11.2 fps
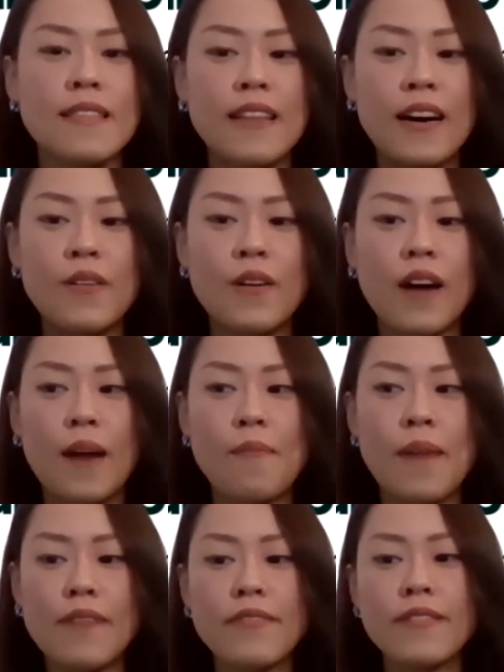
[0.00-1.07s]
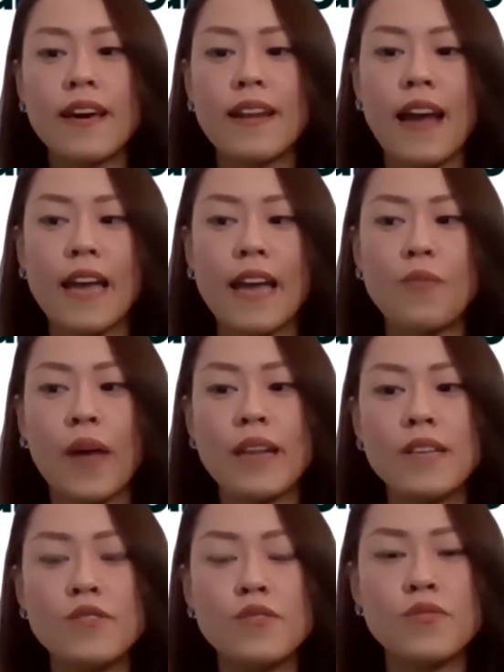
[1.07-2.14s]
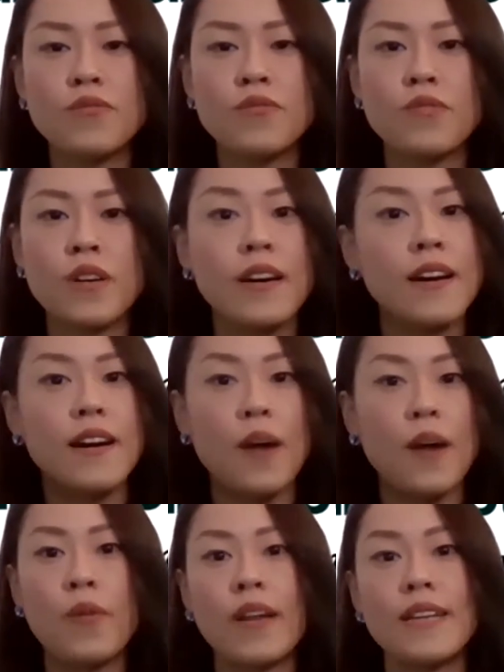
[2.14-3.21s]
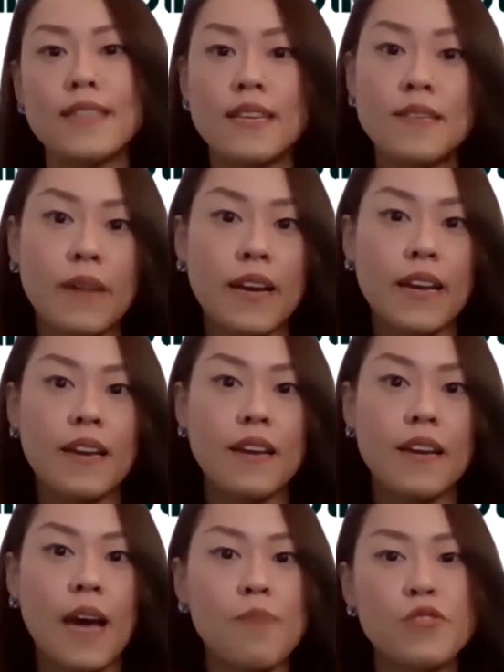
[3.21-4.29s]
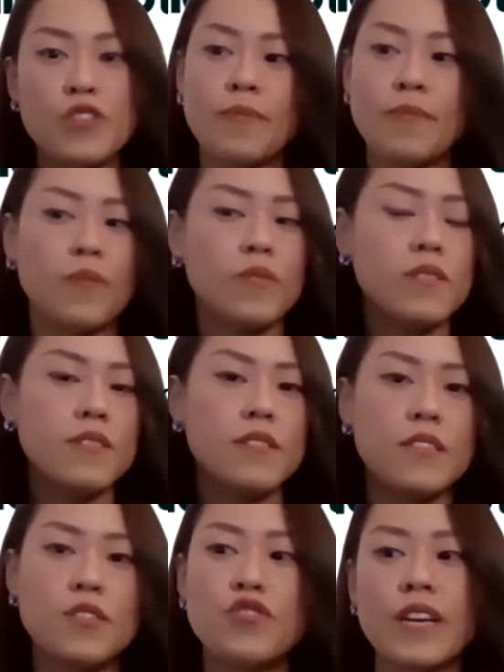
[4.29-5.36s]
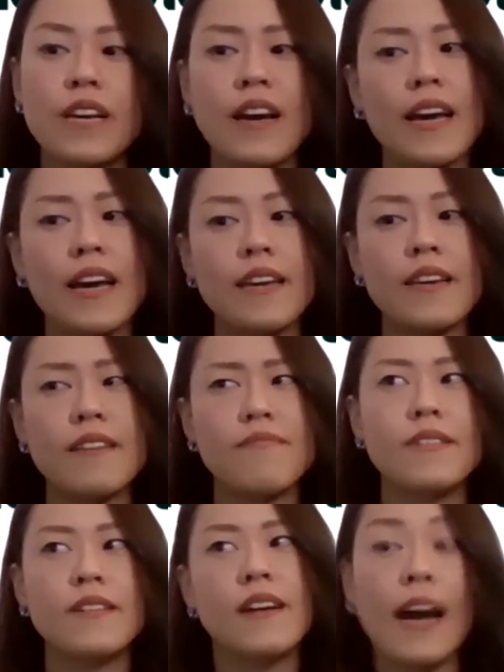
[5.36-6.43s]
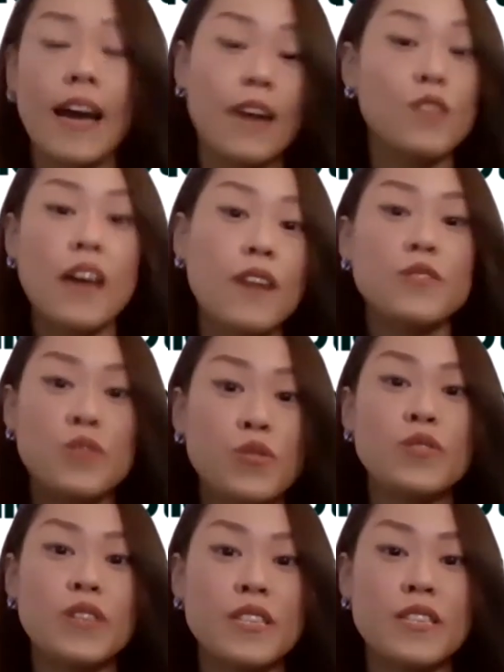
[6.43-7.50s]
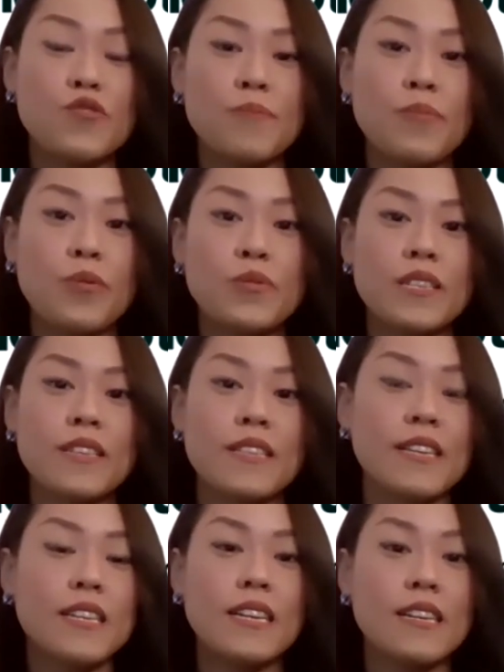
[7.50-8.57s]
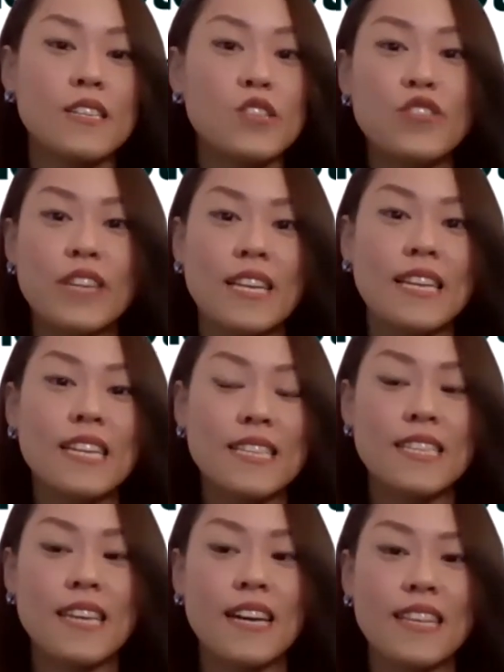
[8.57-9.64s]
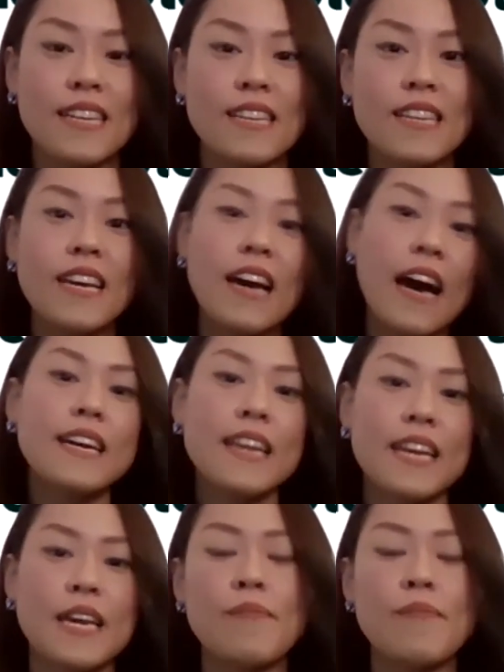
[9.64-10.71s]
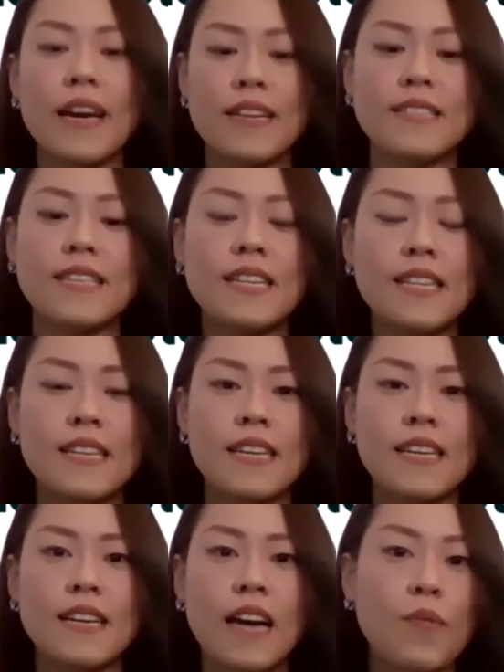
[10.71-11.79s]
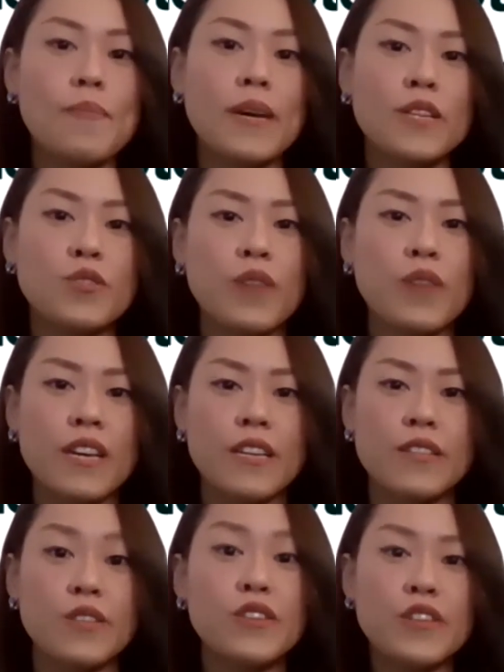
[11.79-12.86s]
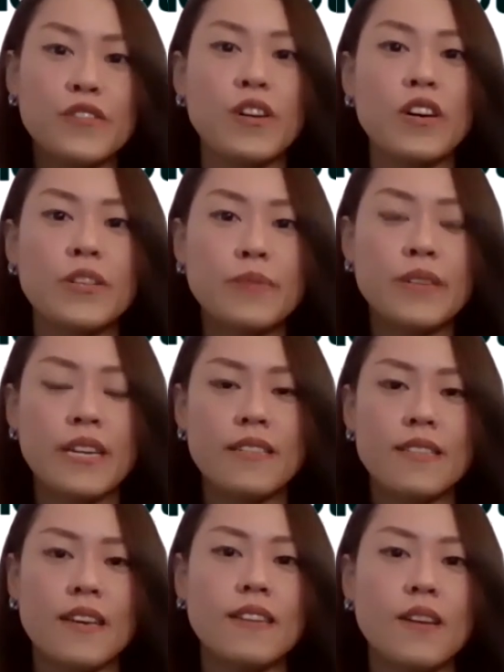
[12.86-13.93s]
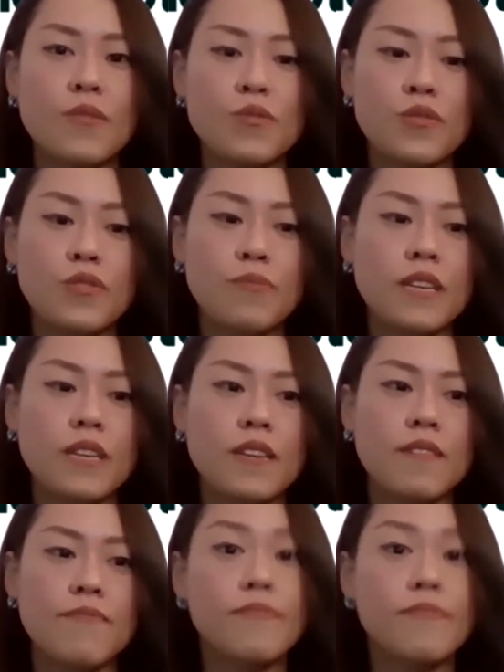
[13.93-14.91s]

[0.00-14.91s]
Now, after that, I went into, when I started my MOship, I was in district. I was also in district posting, like in a district clinic, kesihatan. And then I came back and decided, I went back to a tertiary hospital and decided I was going to be